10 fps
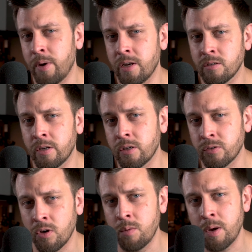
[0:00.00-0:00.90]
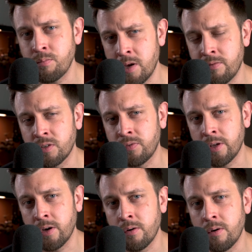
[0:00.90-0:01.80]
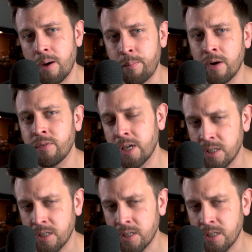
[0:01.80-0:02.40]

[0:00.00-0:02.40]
Panasonic saw my previous video about the